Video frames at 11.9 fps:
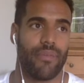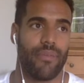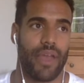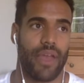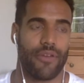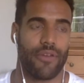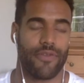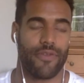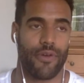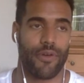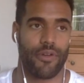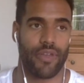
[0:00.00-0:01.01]
Manner
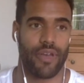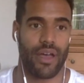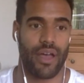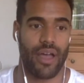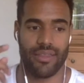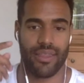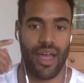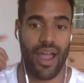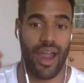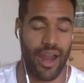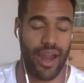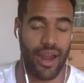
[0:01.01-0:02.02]
for the
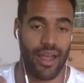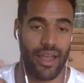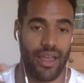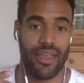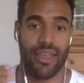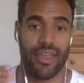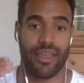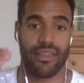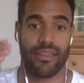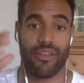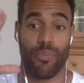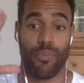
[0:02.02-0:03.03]

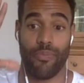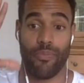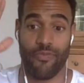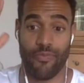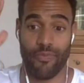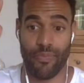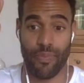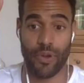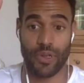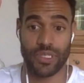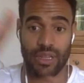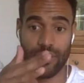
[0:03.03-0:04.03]
is you're
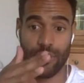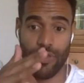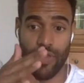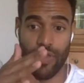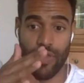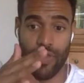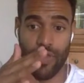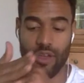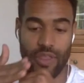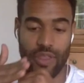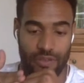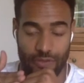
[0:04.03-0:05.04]
pushing the two things together
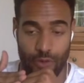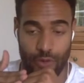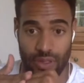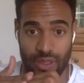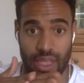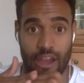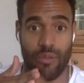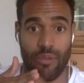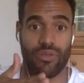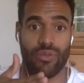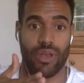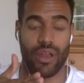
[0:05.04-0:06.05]
and then forcing air in
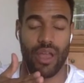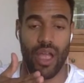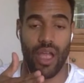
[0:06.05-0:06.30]
between.